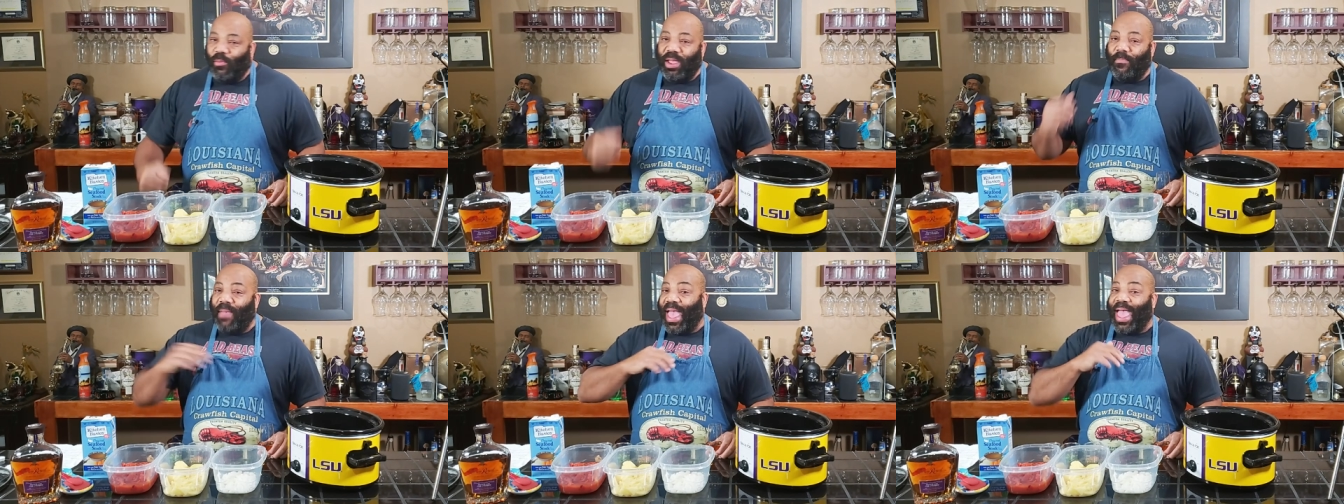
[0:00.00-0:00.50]

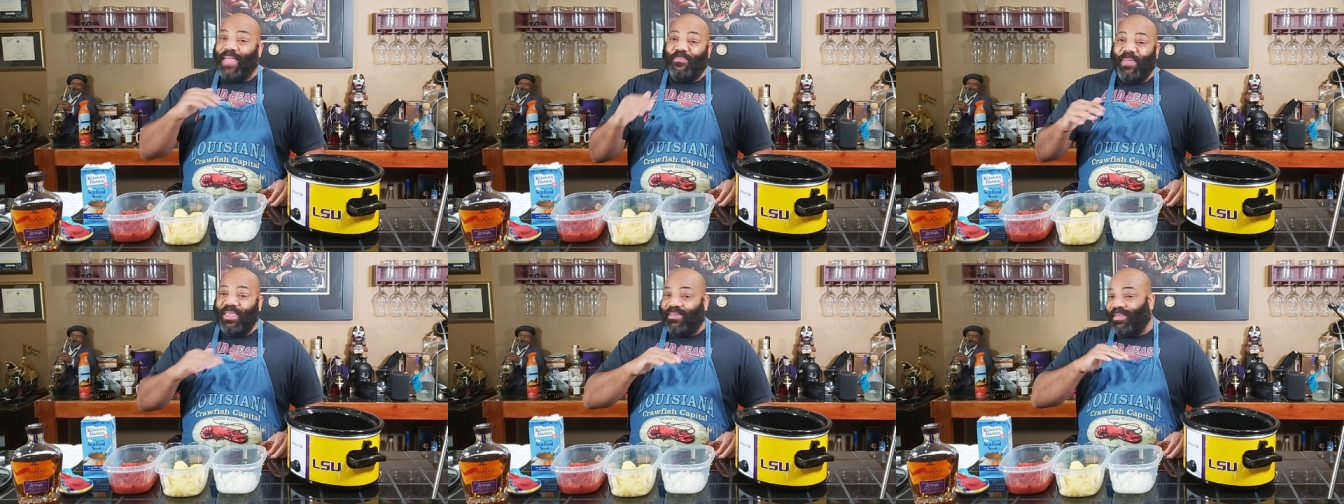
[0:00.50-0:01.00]
We
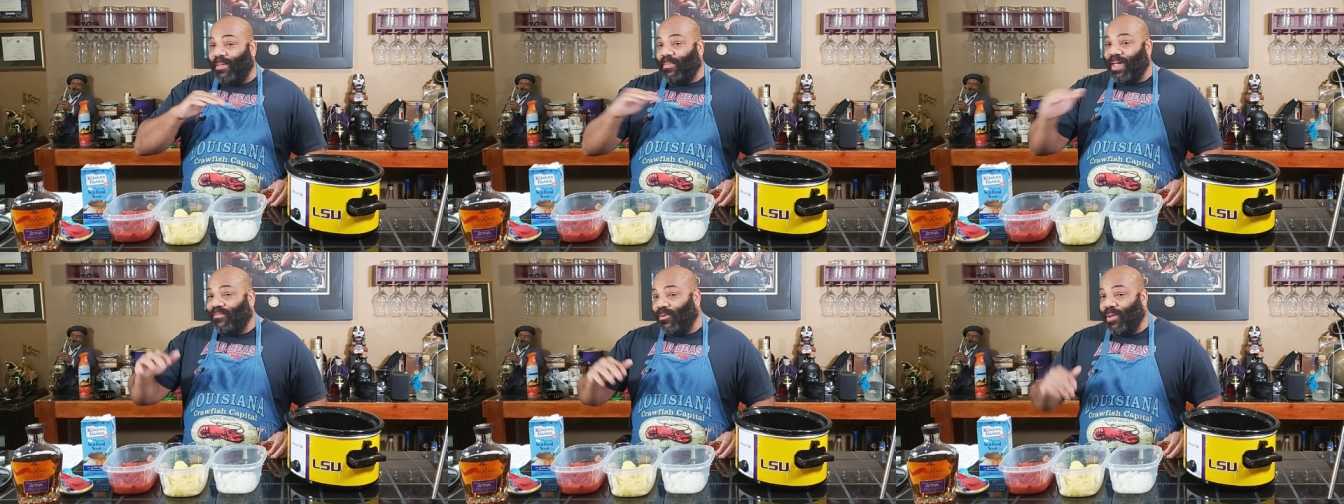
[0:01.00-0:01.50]
bad beast
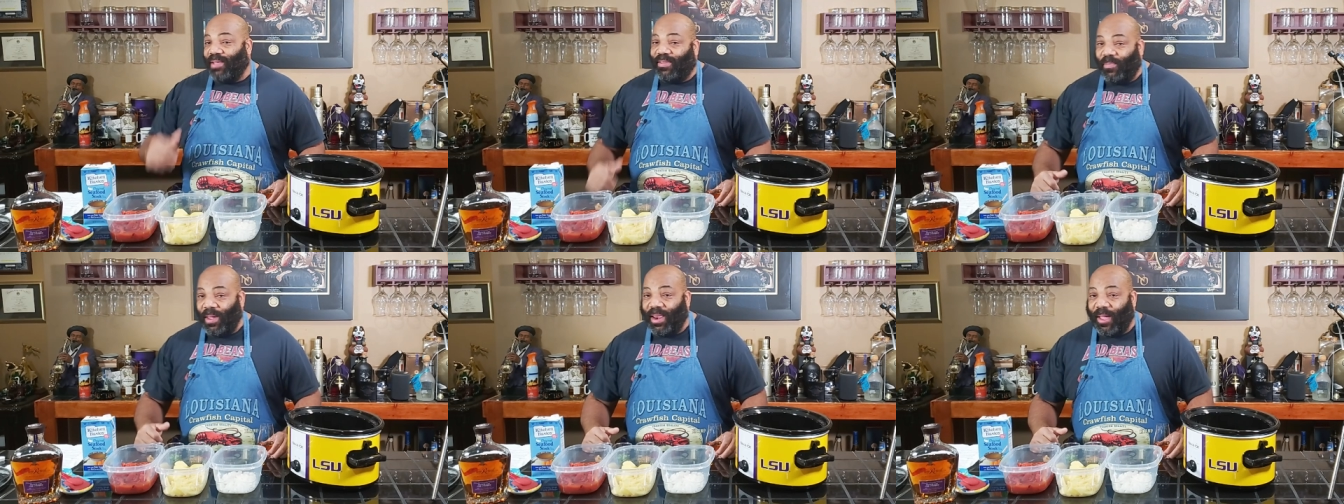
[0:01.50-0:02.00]
up every
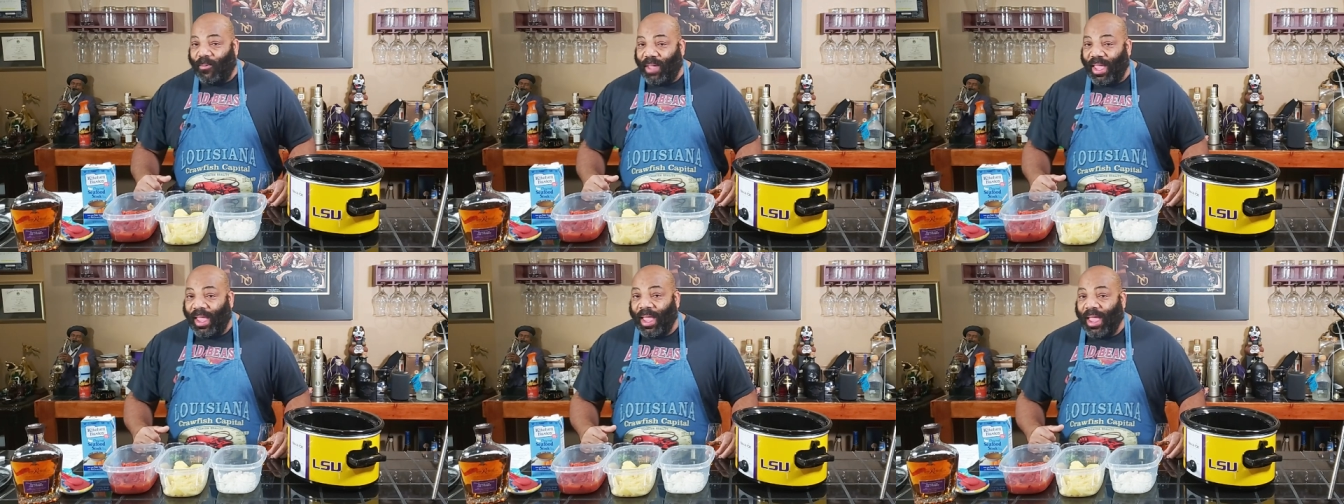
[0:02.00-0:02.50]
recipe that
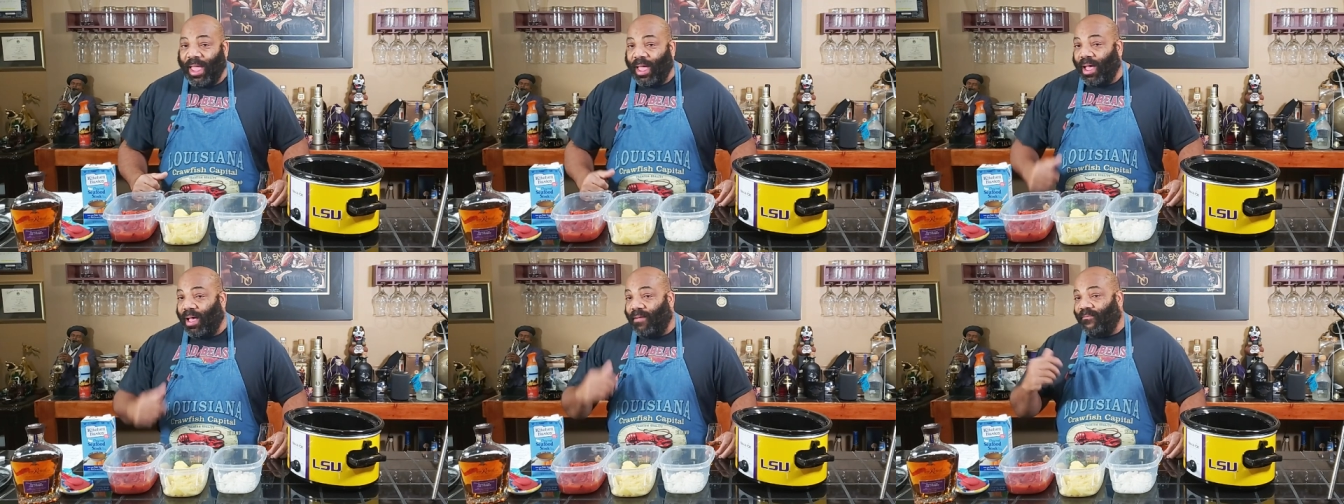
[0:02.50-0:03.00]
we
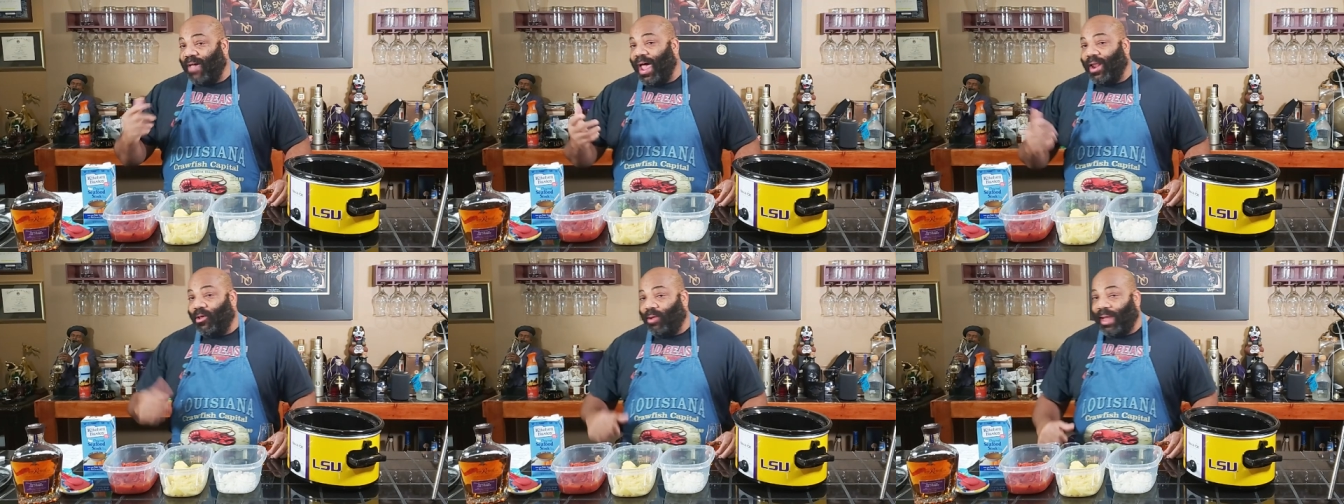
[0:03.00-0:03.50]
uh,
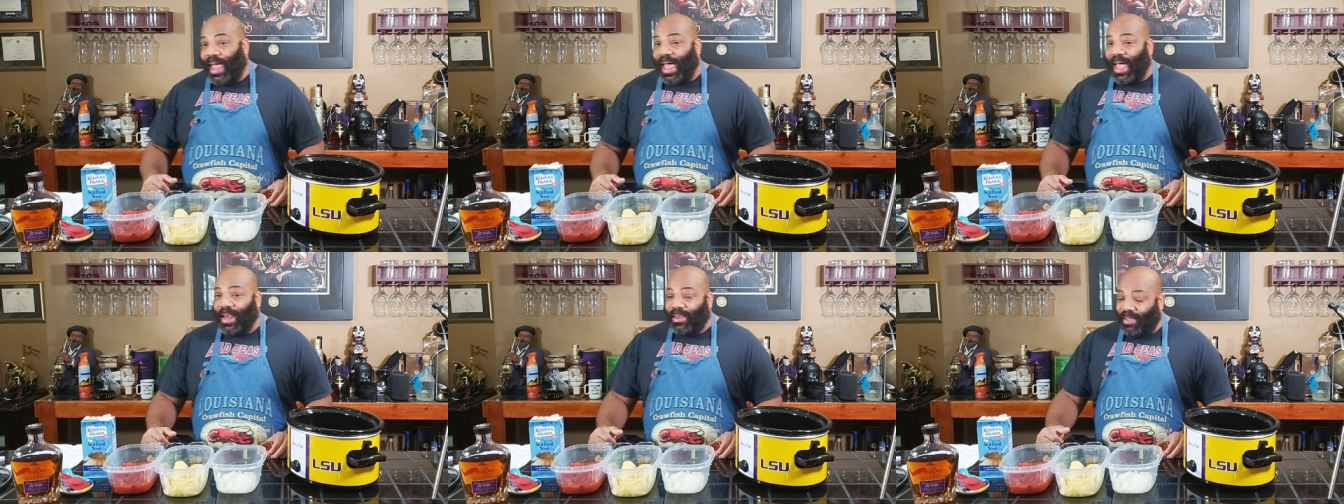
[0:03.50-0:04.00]
find
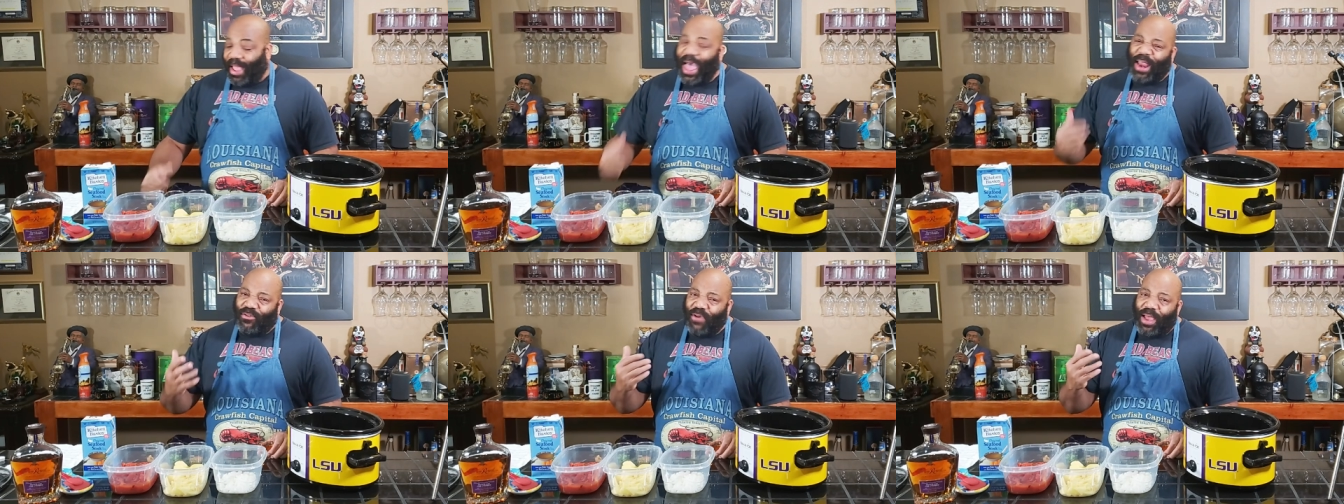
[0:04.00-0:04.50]
online to
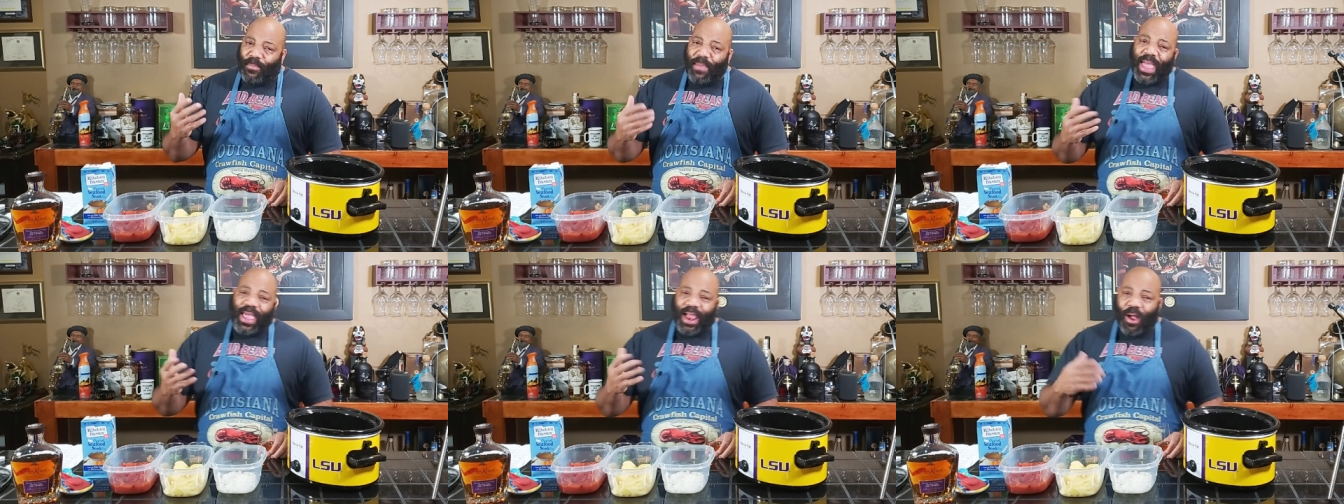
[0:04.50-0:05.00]
kind of try to
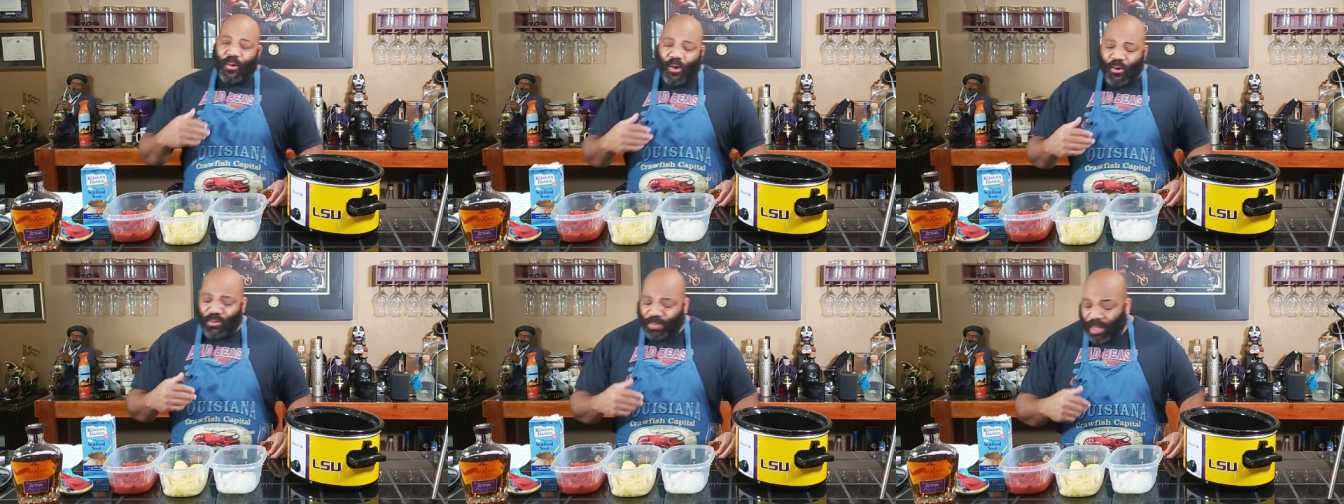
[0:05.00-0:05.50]
make it our
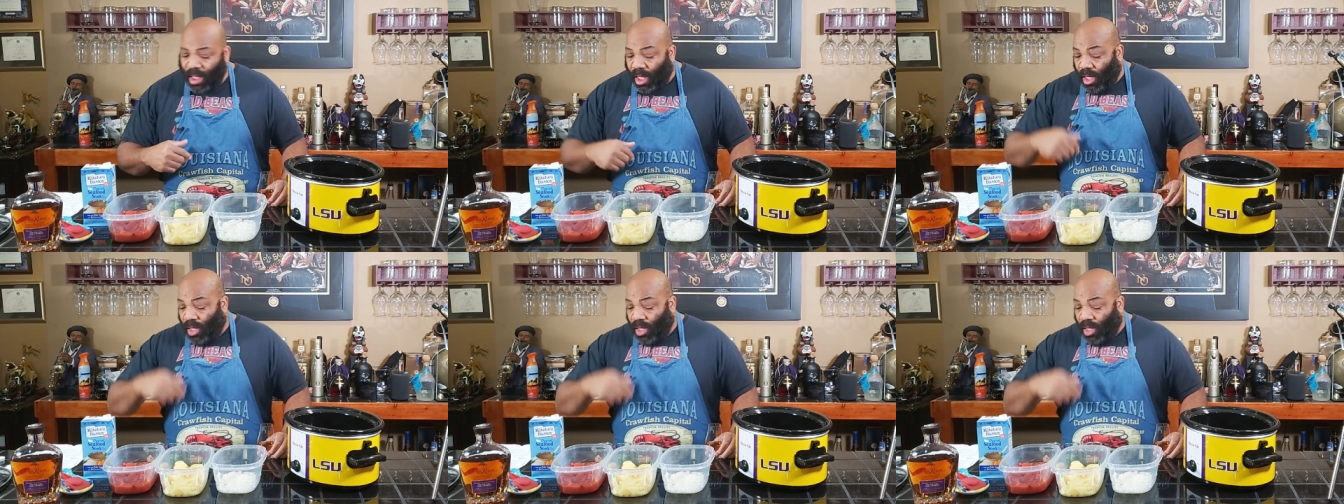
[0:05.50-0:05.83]
own.